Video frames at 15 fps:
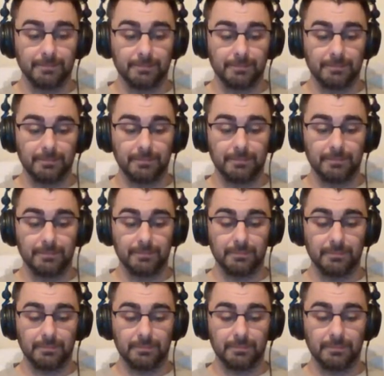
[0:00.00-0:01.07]

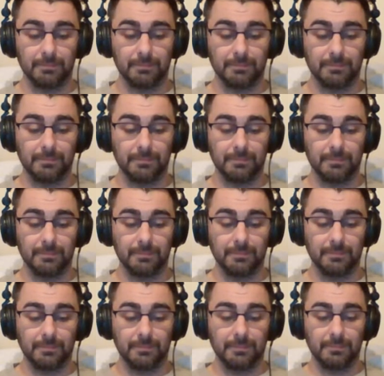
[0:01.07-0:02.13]

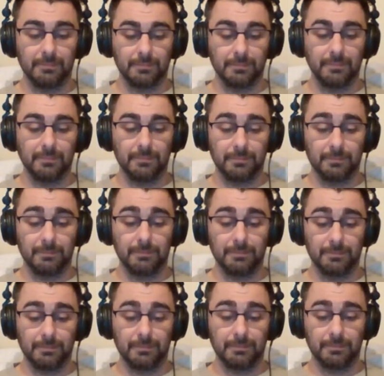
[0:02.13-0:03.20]

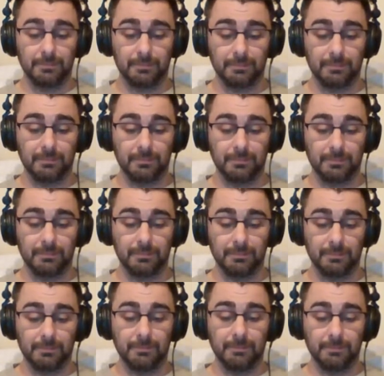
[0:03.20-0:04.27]

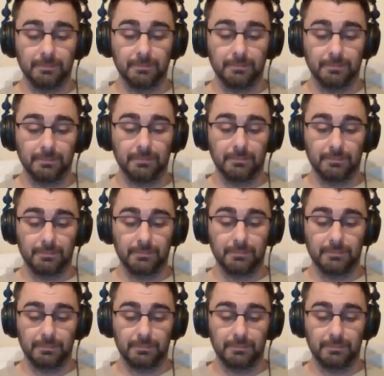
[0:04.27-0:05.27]
(not speaking)